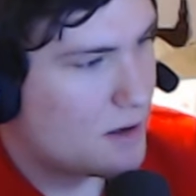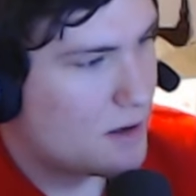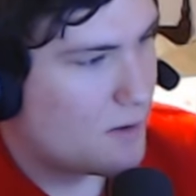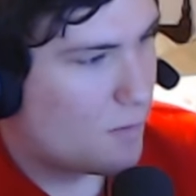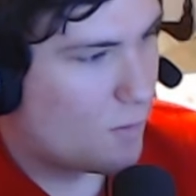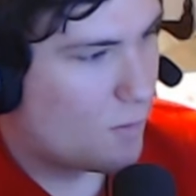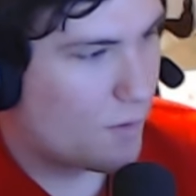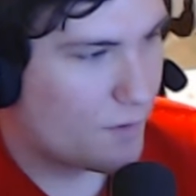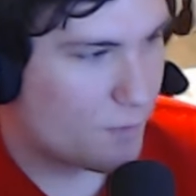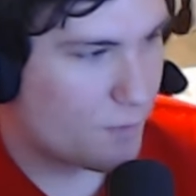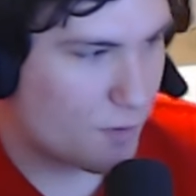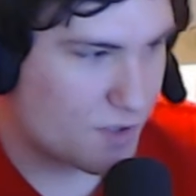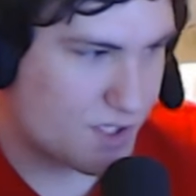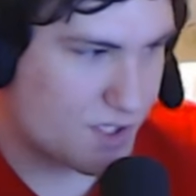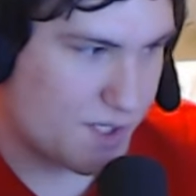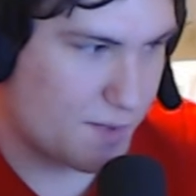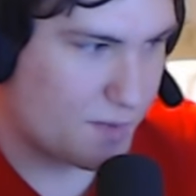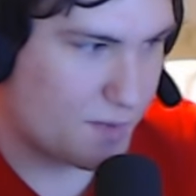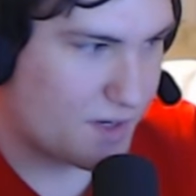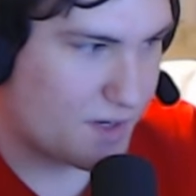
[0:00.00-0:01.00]
World War
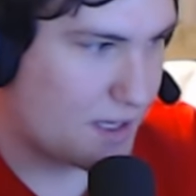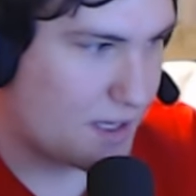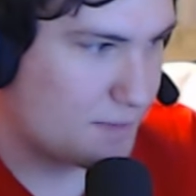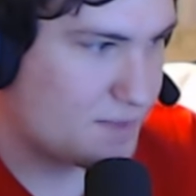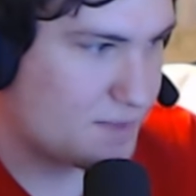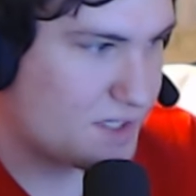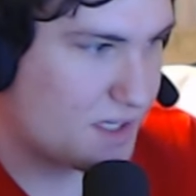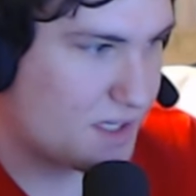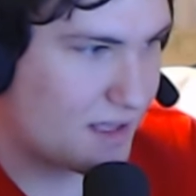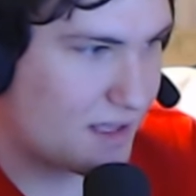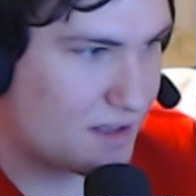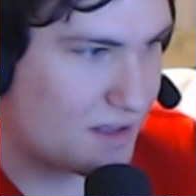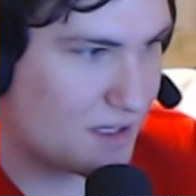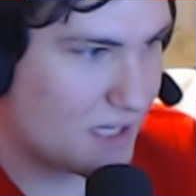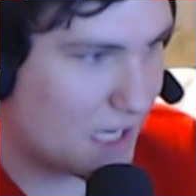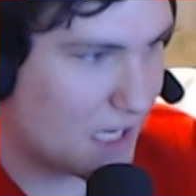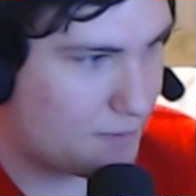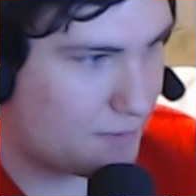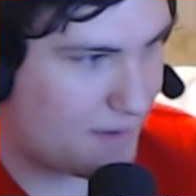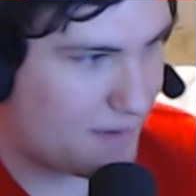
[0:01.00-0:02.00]
II when it comes to like the
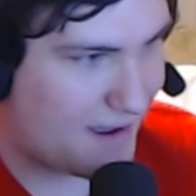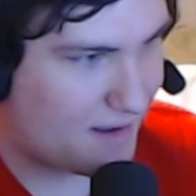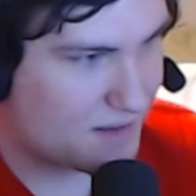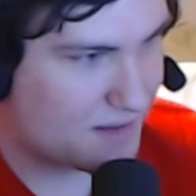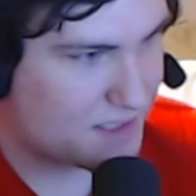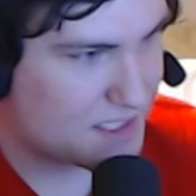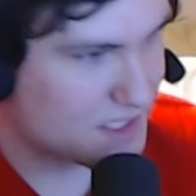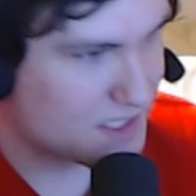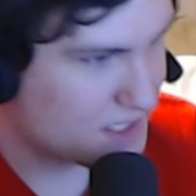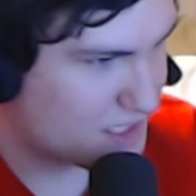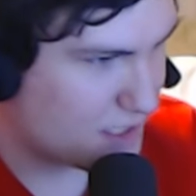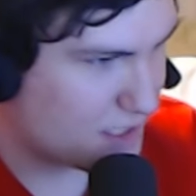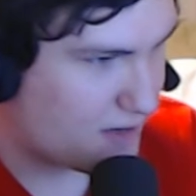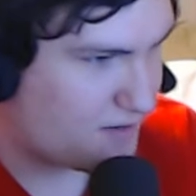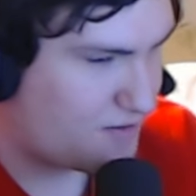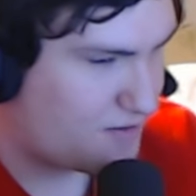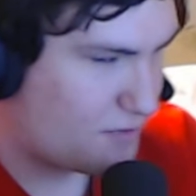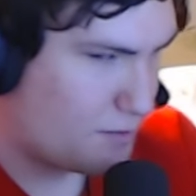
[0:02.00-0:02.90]
gun balance and stuff.